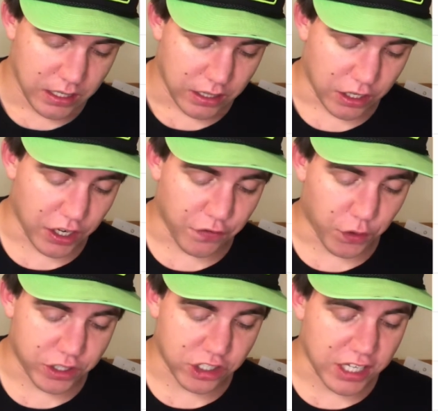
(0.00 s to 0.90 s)

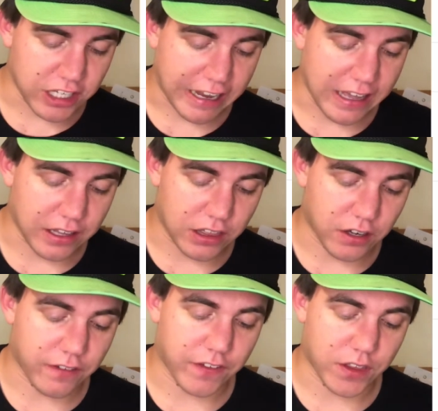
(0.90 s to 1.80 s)
34th, J.J. Yeley.
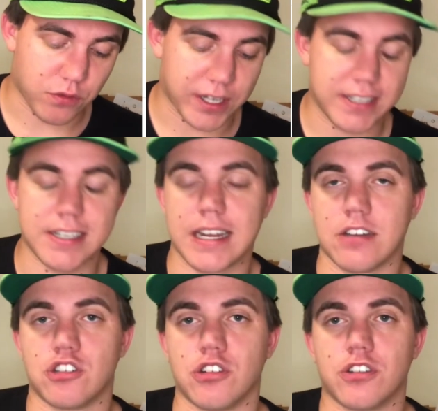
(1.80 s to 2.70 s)
35th, Ricky
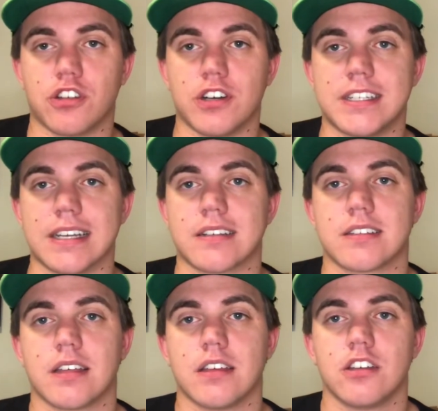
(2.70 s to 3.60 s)
Stenhouse Jr.
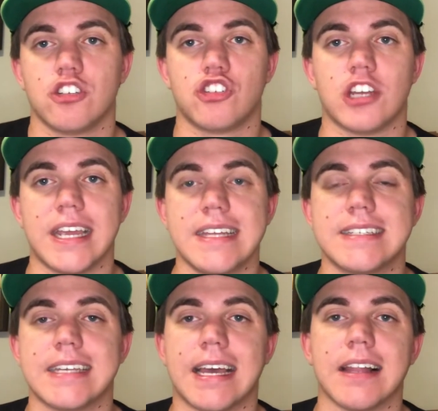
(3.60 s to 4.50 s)
36th,
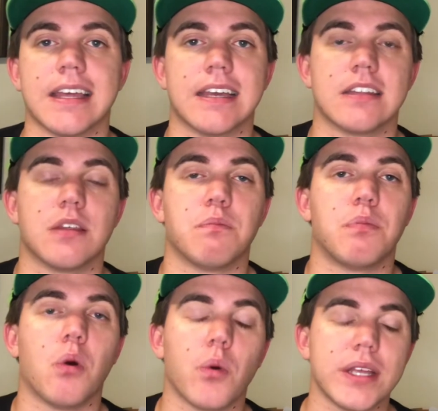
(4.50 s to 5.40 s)
Chase Elliott, the
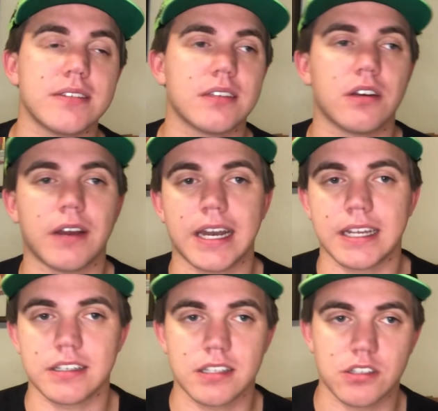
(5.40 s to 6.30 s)
points leader
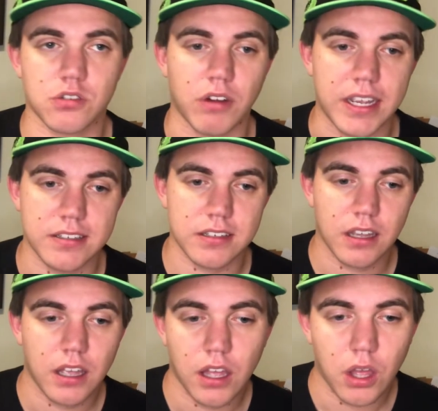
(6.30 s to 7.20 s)
heading into this race.
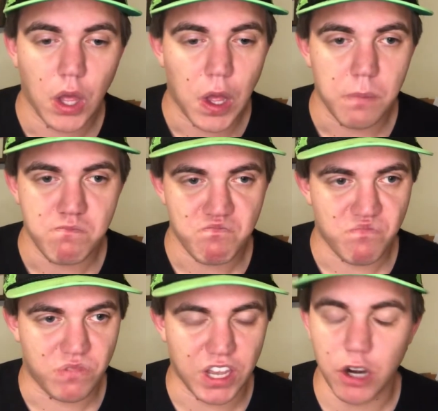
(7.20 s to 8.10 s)

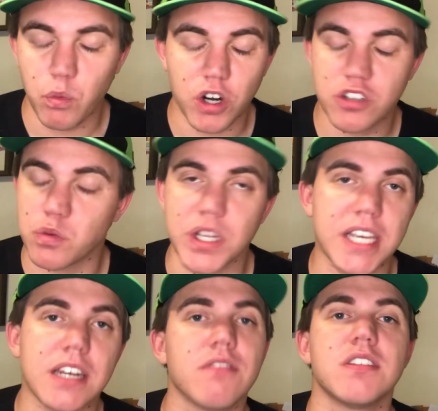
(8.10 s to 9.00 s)
Their worst
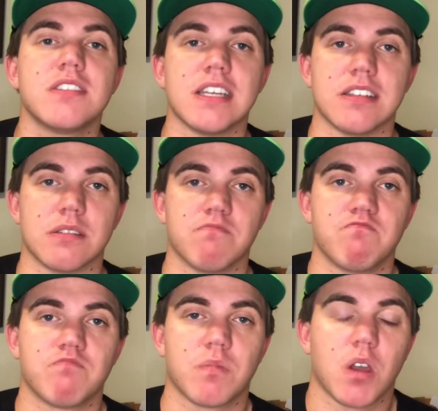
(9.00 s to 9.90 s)
weekend of the season.
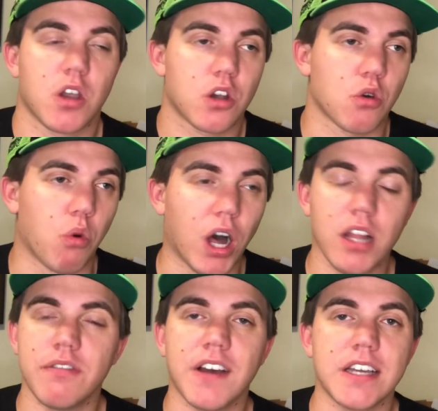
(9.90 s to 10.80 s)

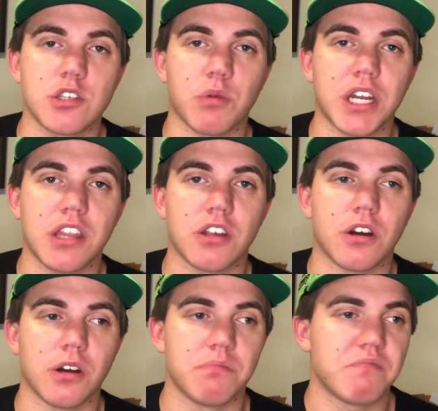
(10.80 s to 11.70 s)
Qualified
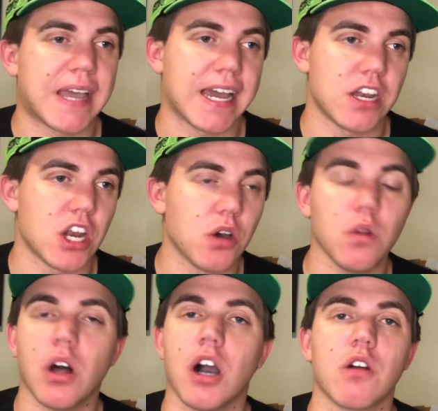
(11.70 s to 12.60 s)
23rd, had no
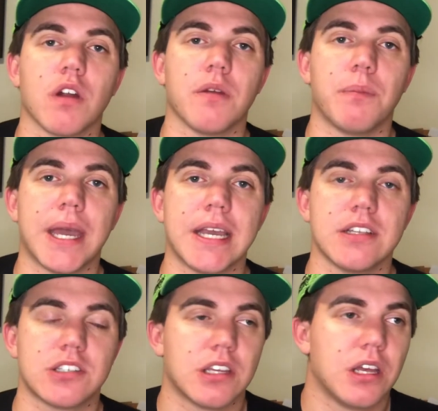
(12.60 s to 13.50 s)
long run
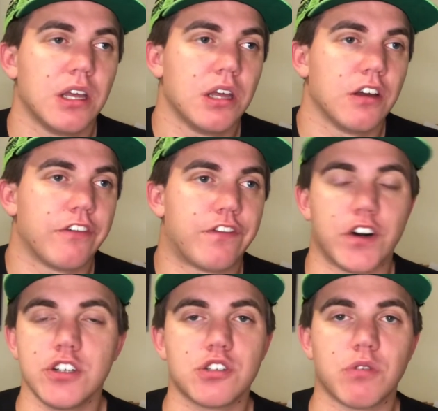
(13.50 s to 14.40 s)
pace
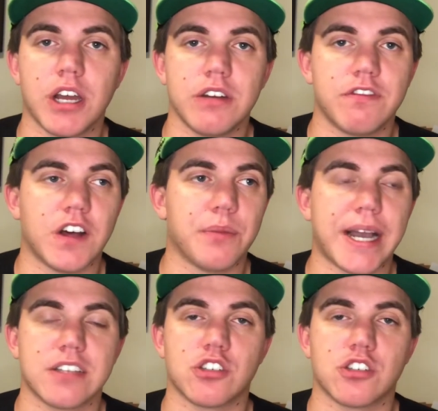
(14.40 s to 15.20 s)
First run fell back to